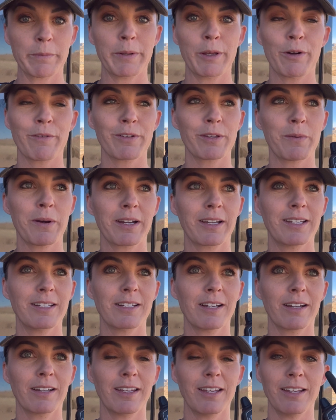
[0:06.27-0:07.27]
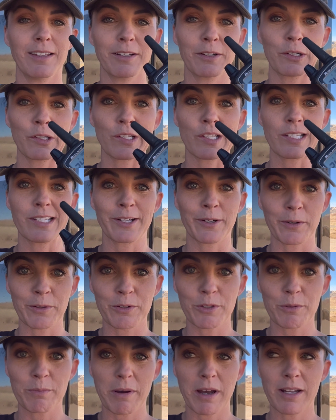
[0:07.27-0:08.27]
me over the walkie-talkie there's zero
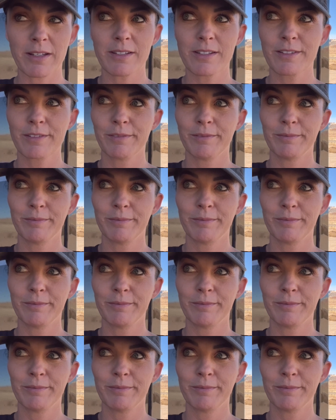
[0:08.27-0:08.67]
spots.